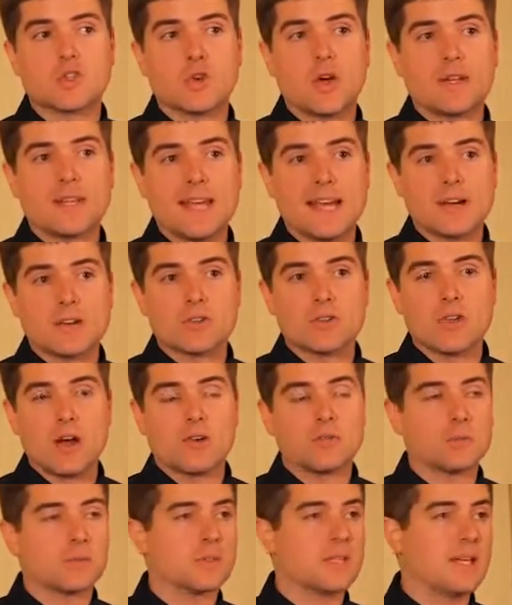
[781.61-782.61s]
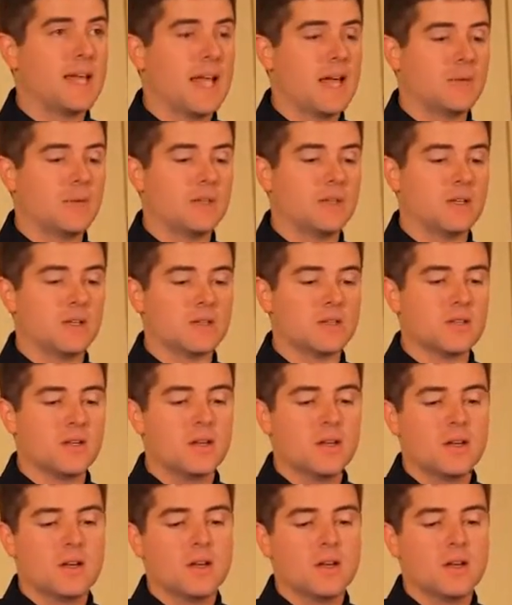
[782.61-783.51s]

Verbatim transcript: try the airsoft. We'll see how it does.